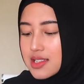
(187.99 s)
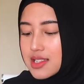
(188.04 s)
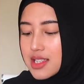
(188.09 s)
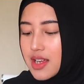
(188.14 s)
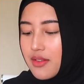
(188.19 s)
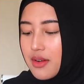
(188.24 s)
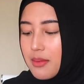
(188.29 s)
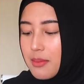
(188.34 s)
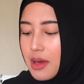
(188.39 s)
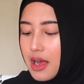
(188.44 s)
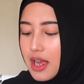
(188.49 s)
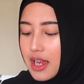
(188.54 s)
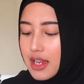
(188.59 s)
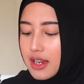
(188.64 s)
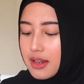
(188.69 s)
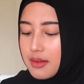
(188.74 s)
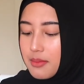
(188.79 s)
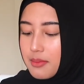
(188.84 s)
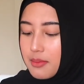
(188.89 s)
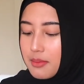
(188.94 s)

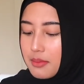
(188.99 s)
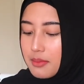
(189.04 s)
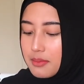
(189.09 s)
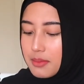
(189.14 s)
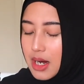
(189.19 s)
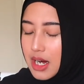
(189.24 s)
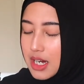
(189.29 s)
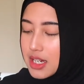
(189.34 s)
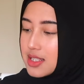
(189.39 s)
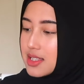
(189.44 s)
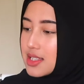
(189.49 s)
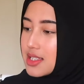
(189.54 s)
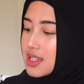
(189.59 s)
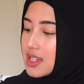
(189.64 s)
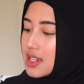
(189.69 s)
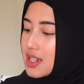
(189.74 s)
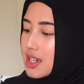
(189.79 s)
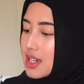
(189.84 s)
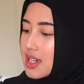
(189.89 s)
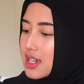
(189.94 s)
Ceramide Mask.